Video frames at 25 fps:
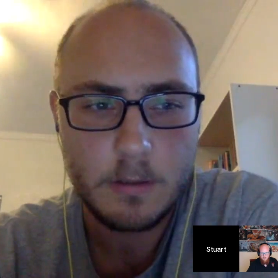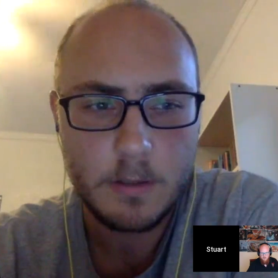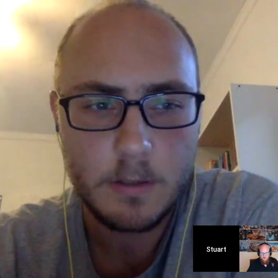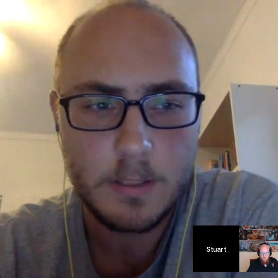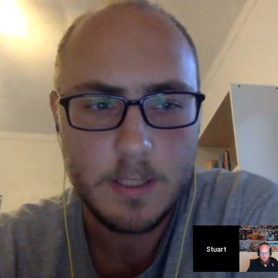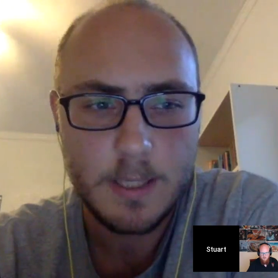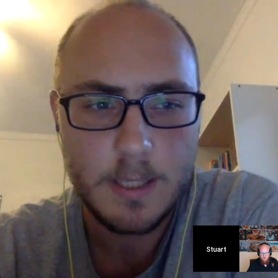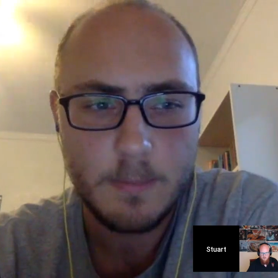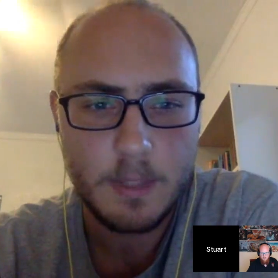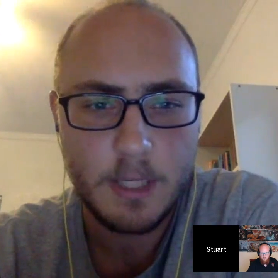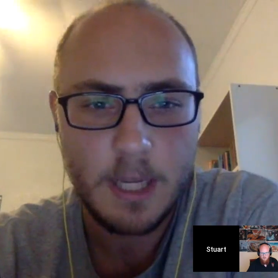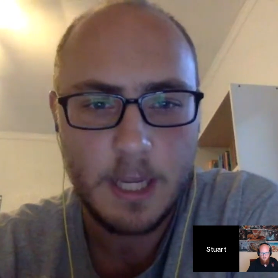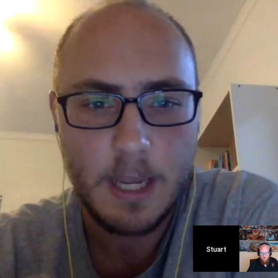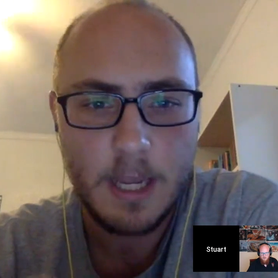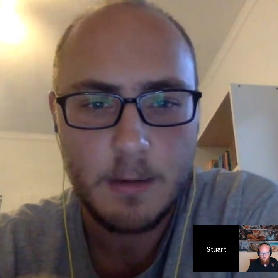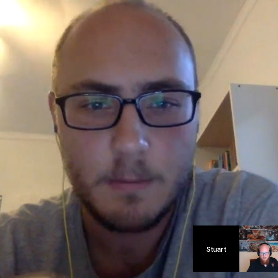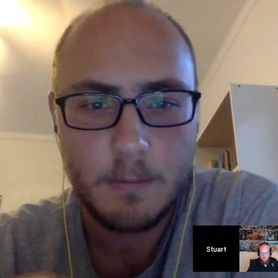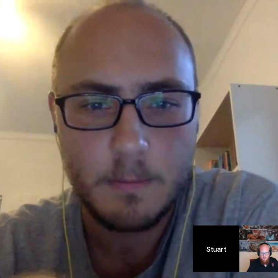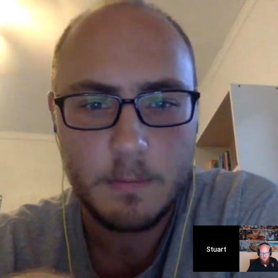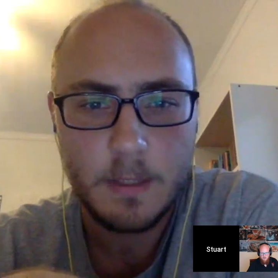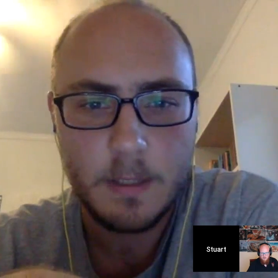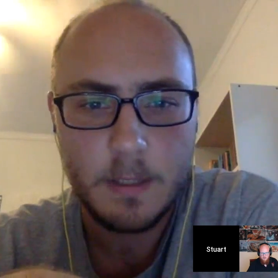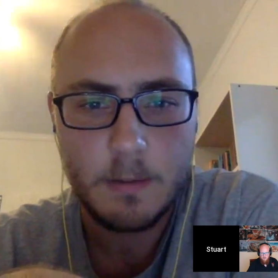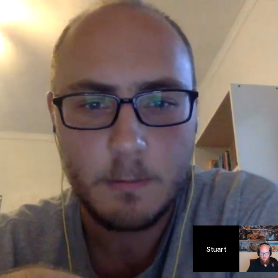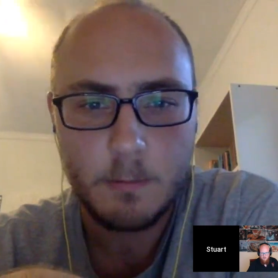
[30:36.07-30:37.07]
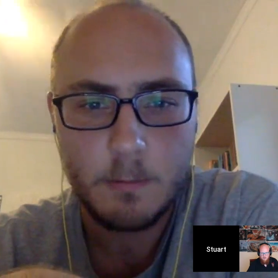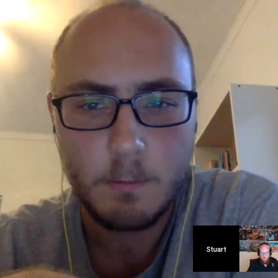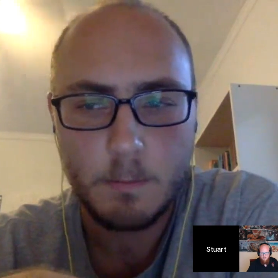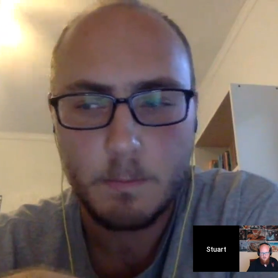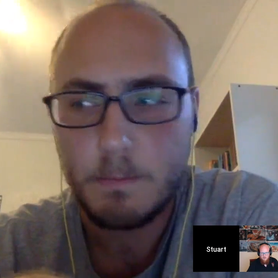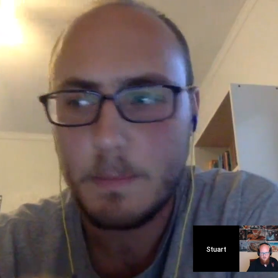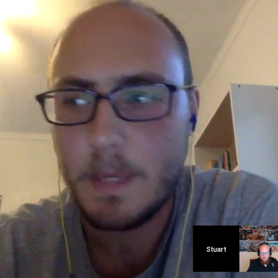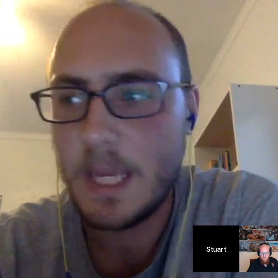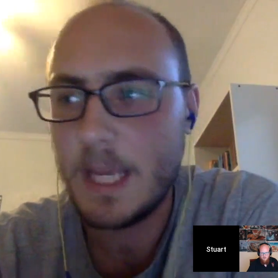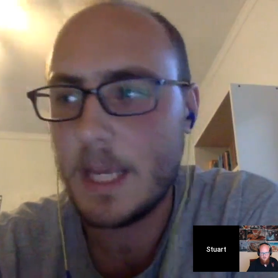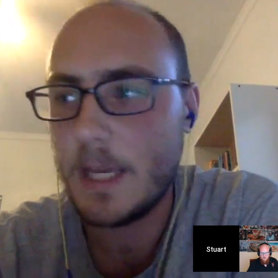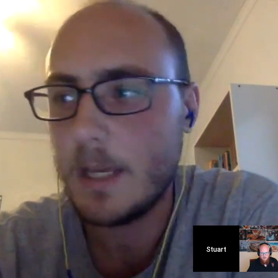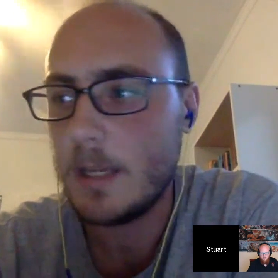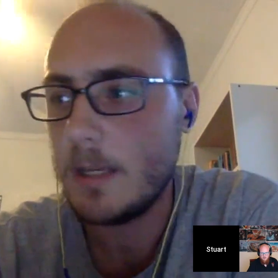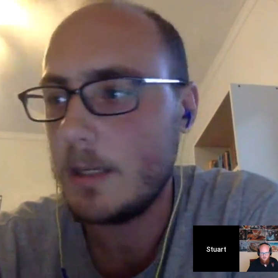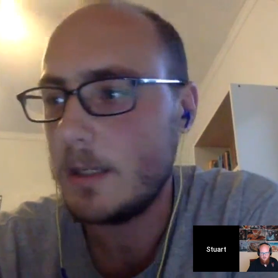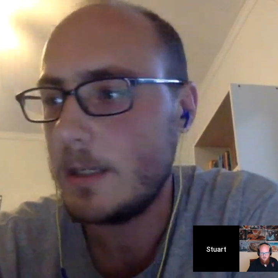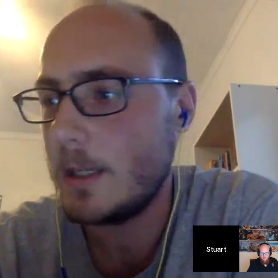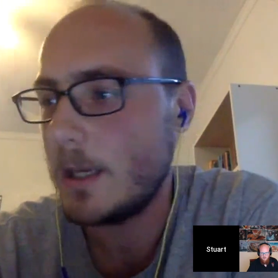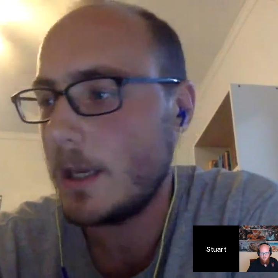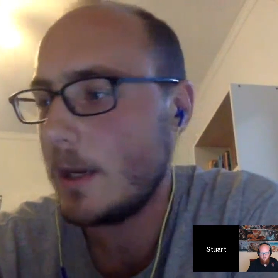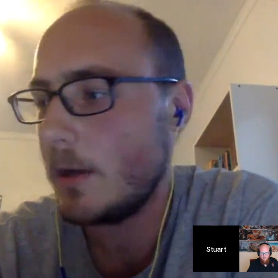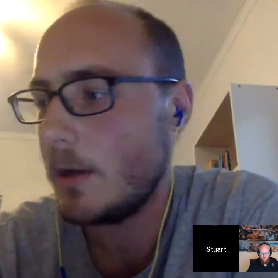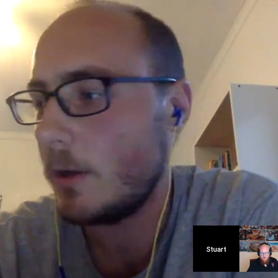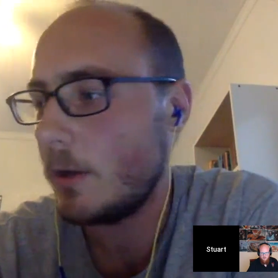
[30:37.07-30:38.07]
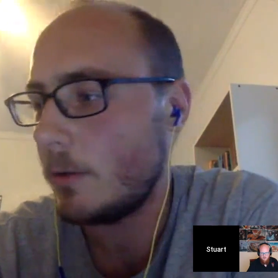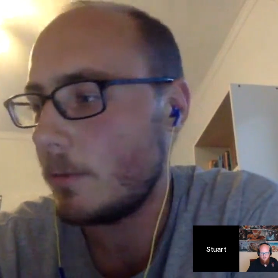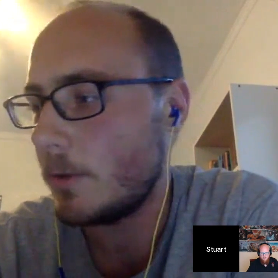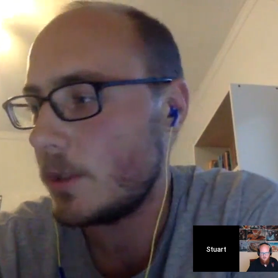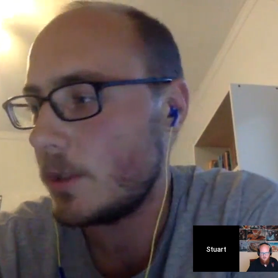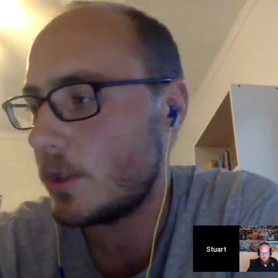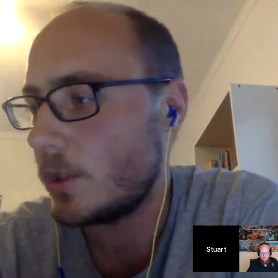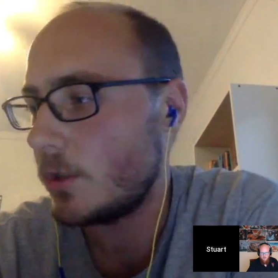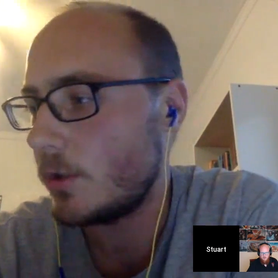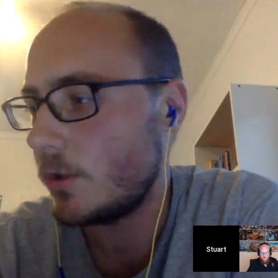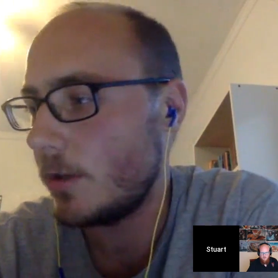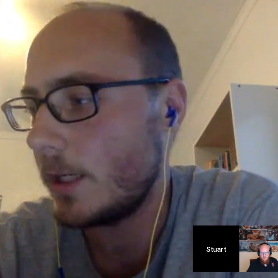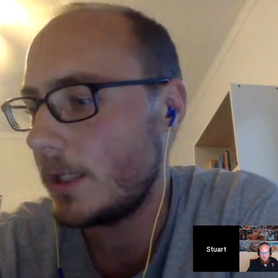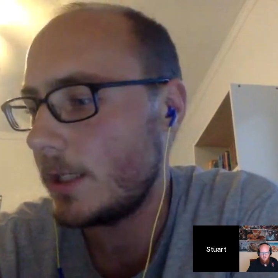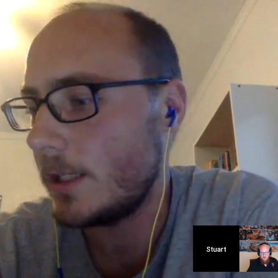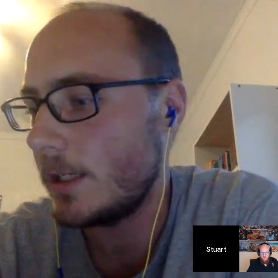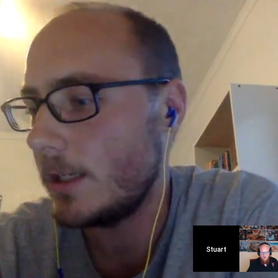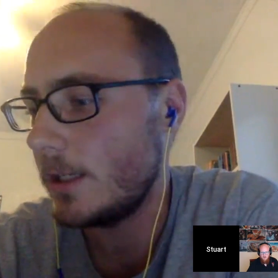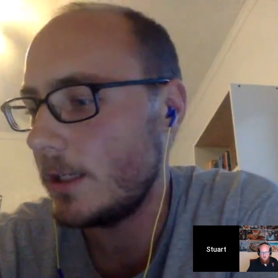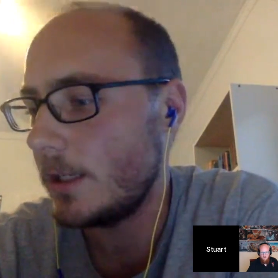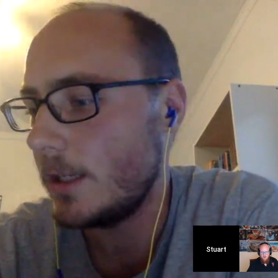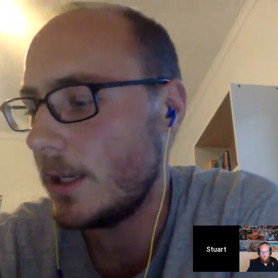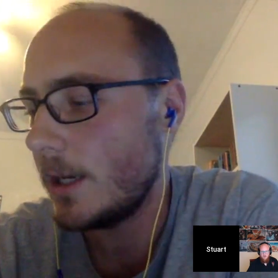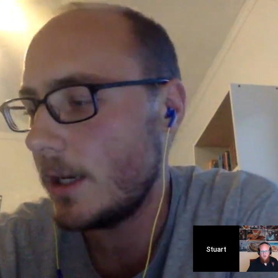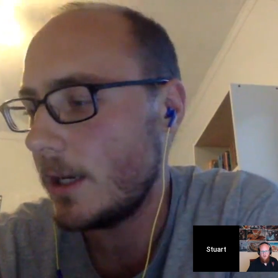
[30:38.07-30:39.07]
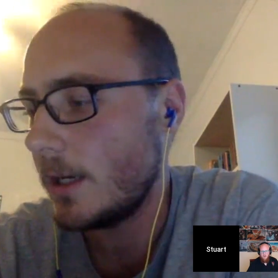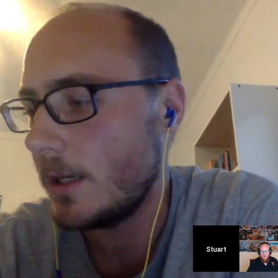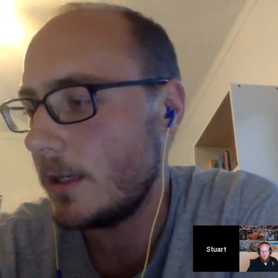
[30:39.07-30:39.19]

something hadn't been banned yet or restricted yet.